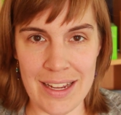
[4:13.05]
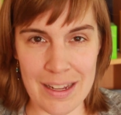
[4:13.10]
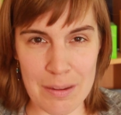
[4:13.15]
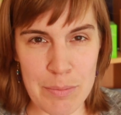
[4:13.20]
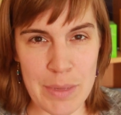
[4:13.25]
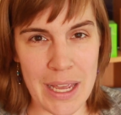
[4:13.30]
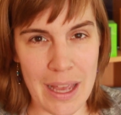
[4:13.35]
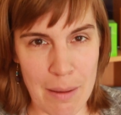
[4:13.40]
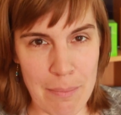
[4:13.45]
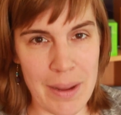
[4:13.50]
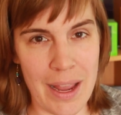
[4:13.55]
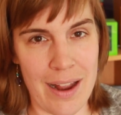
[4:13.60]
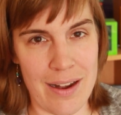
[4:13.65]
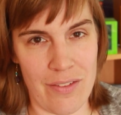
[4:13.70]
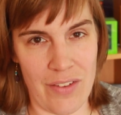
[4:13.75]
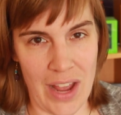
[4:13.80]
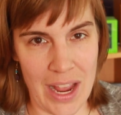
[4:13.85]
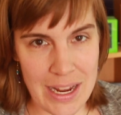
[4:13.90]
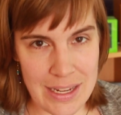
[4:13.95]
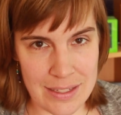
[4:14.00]
it can become kind
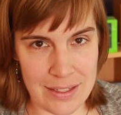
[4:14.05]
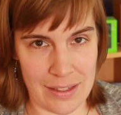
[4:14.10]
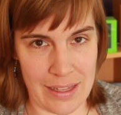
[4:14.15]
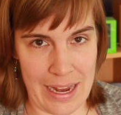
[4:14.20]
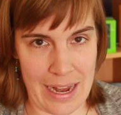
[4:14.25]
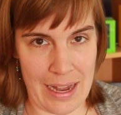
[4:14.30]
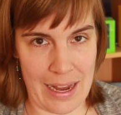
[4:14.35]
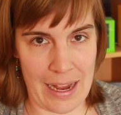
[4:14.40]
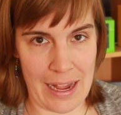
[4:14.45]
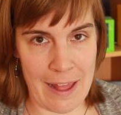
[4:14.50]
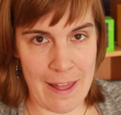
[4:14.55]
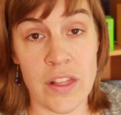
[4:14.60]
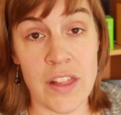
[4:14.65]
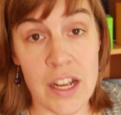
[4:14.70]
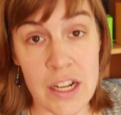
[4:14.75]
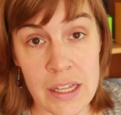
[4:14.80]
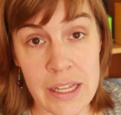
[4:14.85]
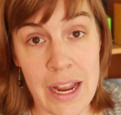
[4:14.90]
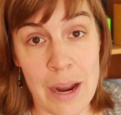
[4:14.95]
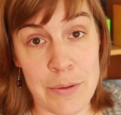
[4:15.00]
of isolating.
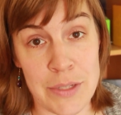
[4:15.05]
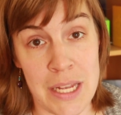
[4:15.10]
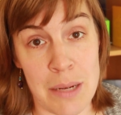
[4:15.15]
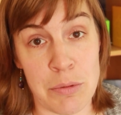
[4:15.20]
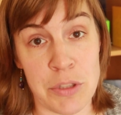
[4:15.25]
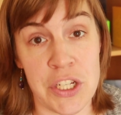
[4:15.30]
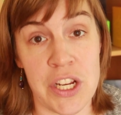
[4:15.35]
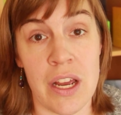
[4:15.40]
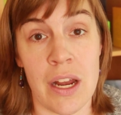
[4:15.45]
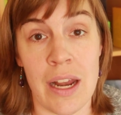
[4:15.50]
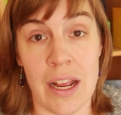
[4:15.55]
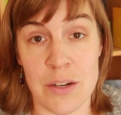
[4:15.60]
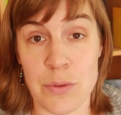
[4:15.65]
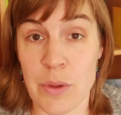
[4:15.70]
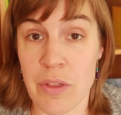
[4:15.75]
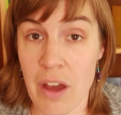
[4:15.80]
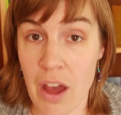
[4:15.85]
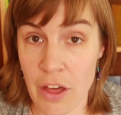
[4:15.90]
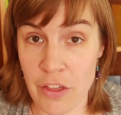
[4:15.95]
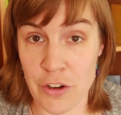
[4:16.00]
Luckily, I was able to connect
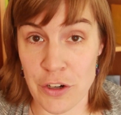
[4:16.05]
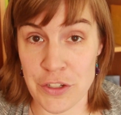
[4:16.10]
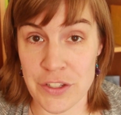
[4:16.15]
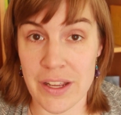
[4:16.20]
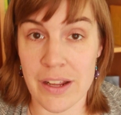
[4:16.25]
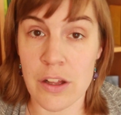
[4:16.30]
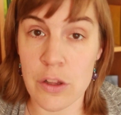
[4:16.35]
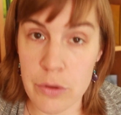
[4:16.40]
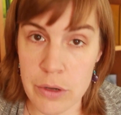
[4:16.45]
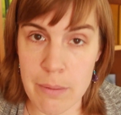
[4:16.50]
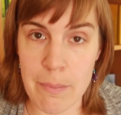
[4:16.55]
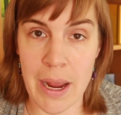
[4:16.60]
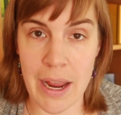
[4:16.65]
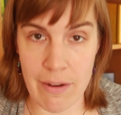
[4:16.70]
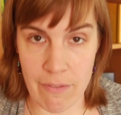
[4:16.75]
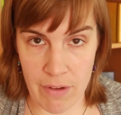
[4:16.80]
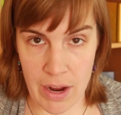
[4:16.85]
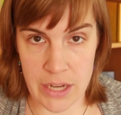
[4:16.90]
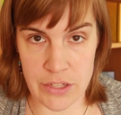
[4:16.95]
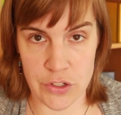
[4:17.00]
with others, including my
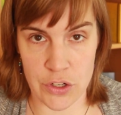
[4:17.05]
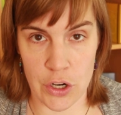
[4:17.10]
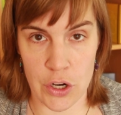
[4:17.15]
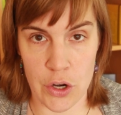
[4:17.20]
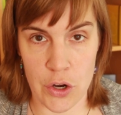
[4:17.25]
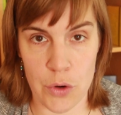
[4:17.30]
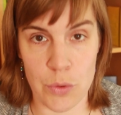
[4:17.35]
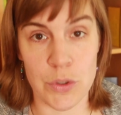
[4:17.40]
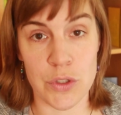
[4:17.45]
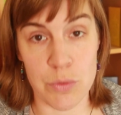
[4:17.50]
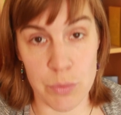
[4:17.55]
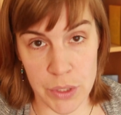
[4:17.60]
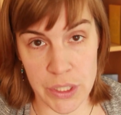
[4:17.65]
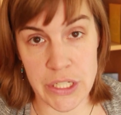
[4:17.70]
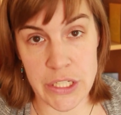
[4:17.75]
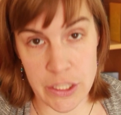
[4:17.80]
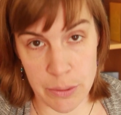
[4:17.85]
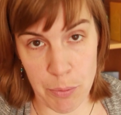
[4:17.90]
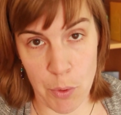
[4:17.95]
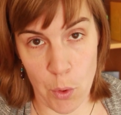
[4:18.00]
advisor, who was
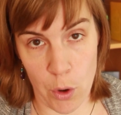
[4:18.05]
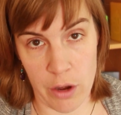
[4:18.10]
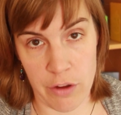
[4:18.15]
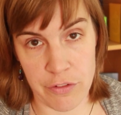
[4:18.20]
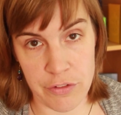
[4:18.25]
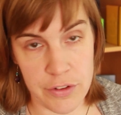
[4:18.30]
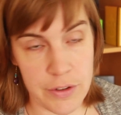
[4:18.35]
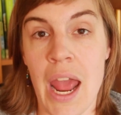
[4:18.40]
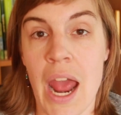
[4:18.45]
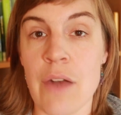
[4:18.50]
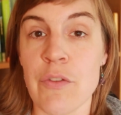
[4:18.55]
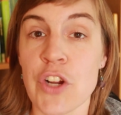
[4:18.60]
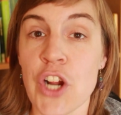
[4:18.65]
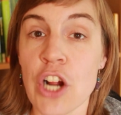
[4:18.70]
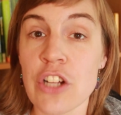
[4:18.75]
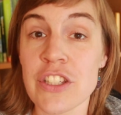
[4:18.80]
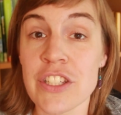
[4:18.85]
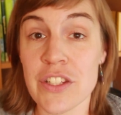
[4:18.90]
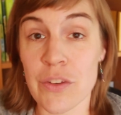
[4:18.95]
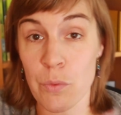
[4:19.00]
really supportive. And
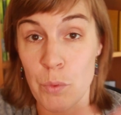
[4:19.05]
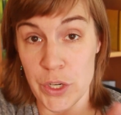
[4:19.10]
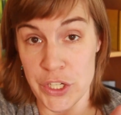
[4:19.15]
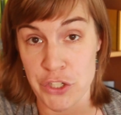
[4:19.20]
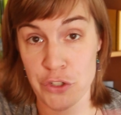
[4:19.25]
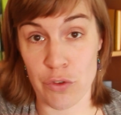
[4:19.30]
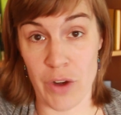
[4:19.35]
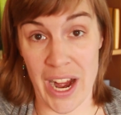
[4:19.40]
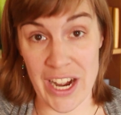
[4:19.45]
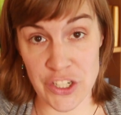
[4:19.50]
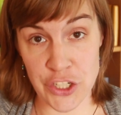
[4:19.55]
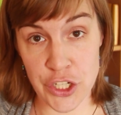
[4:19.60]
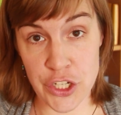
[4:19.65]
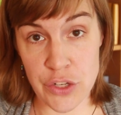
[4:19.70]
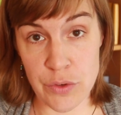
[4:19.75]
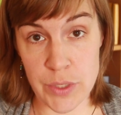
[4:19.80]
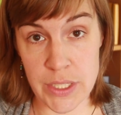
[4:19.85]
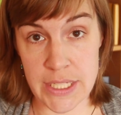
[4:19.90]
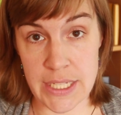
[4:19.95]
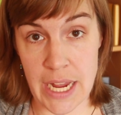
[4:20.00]
regardless of which direction
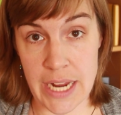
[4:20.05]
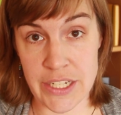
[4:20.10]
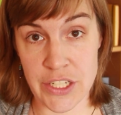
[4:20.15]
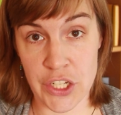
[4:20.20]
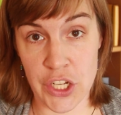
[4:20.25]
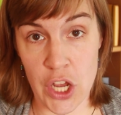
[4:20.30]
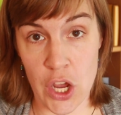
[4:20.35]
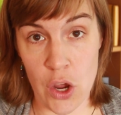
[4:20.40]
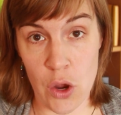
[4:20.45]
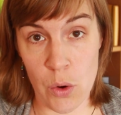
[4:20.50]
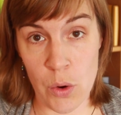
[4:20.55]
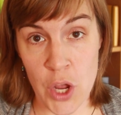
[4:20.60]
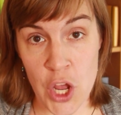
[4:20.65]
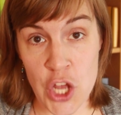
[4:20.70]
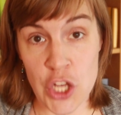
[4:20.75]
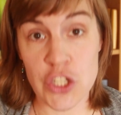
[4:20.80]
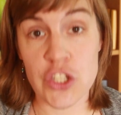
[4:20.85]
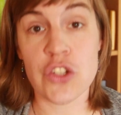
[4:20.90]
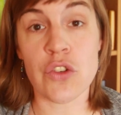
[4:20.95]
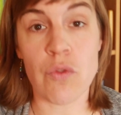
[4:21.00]
you decide to go,
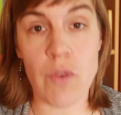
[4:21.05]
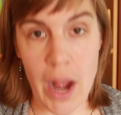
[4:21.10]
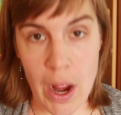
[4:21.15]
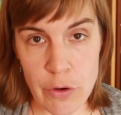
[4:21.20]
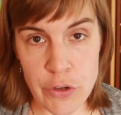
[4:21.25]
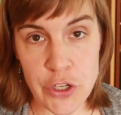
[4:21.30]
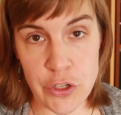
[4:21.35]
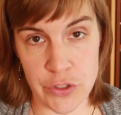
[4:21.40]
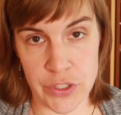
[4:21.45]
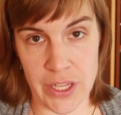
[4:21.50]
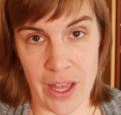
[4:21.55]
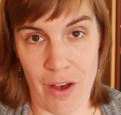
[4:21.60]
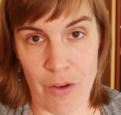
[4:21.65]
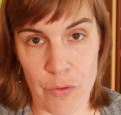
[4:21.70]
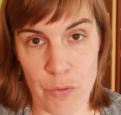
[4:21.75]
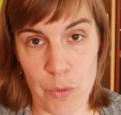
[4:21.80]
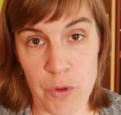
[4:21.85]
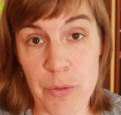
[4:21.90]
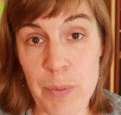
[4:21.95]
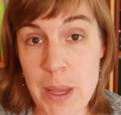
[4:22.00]
surround
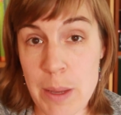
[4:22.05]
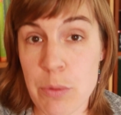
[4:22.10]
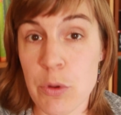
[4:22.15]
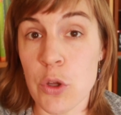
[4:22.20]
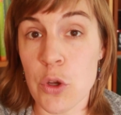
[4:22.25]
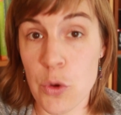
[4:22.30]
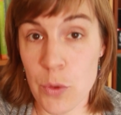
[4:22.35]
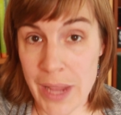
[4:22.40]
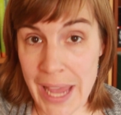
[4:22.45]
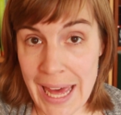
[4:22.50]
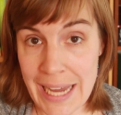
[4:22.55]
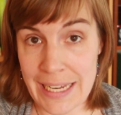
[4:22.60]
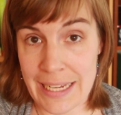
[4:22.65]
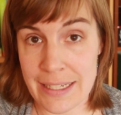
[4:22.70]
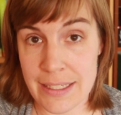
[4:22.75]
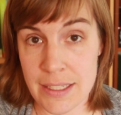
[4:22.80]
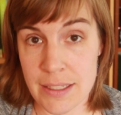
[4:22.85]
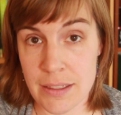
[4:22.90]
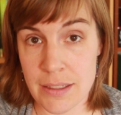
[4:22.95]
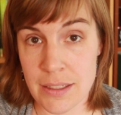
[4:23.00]
yourself with people who get
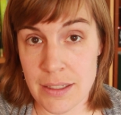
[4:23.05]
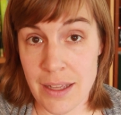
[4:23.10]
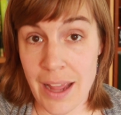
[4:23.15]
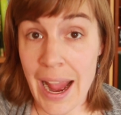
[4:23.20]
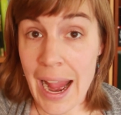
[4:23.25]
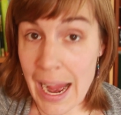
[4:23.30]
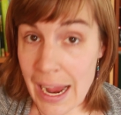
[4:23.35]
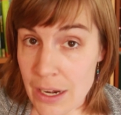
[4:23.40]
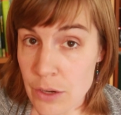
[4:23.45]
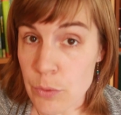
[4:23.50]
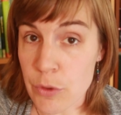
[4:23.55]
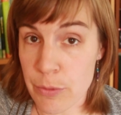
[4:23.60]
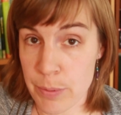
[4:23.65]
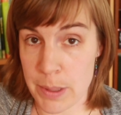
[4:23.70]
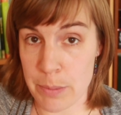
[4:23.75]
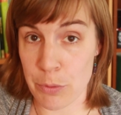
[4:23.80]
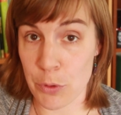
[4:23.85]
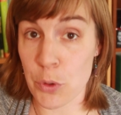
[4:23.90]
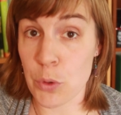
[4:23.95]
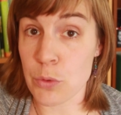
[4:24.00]
it, and with
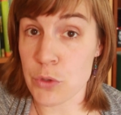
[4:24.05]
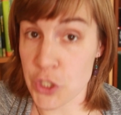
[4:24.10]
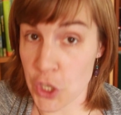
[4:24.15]
people who